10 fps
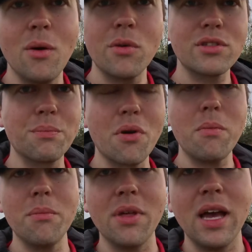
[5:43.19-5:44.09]
What's the
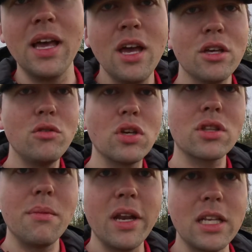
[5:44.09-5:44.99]
problem there? You took
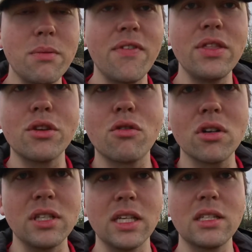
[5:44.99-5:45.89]
the money to prevent the
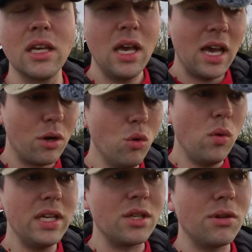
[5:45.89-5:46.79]
crossings, and all
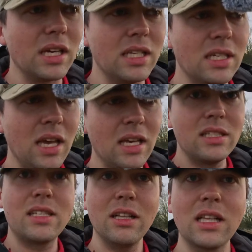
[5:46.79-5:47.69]
we're doing is
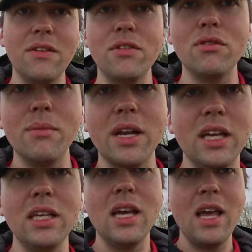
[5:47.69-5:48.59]
still giving you the
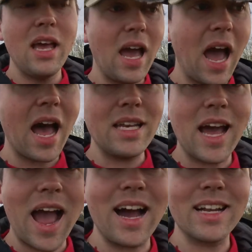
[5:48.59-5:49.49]
money and
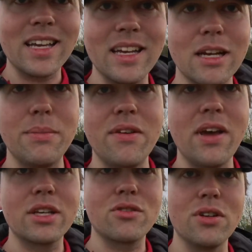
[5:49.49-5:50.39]
adding a little bit of
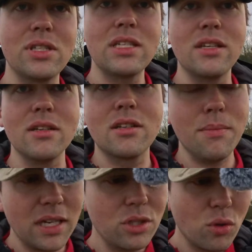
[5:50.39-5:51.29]
extra assistance to
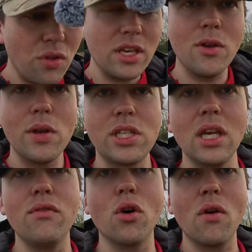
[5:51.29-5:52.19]
make sure that you
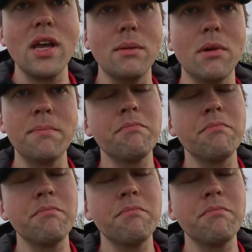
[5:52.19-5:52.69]
achieve your aim.